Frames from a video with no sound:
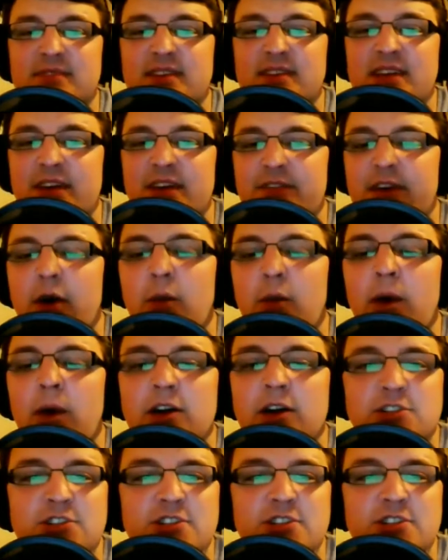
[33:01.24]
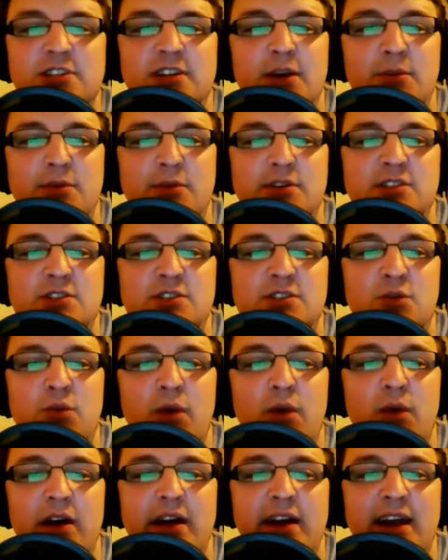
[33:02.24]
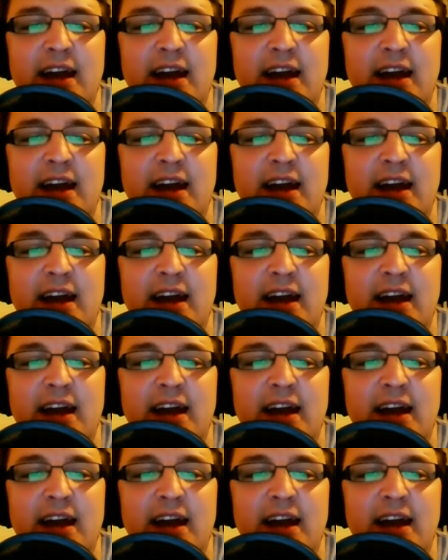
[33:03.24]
give it a watch. It was quite